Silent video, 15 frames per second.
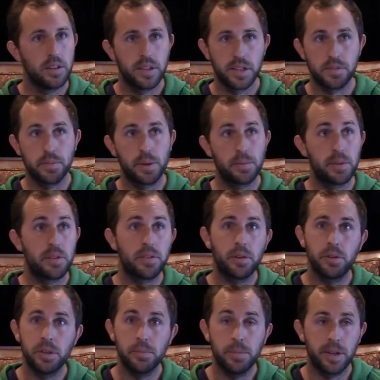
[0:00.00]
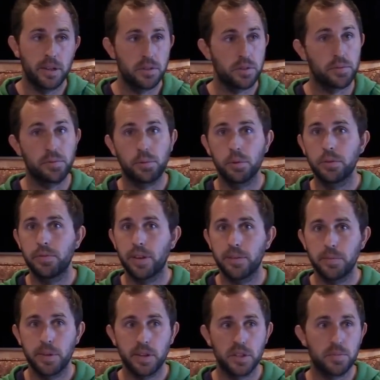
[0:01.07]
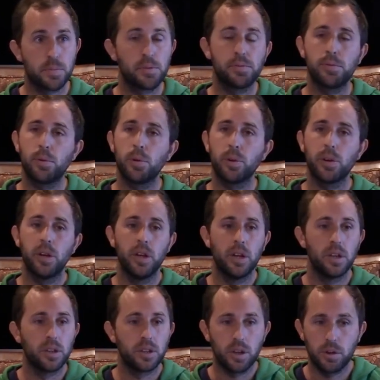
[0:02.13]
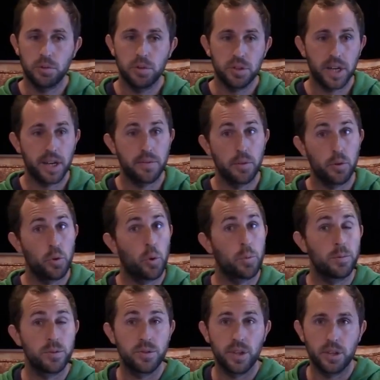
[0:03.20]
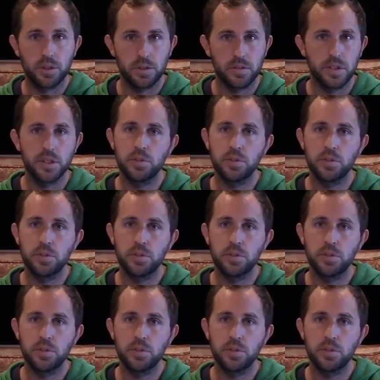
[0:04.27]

that's maybe thirty minutes or forty-five minutes before coaches have their normal session.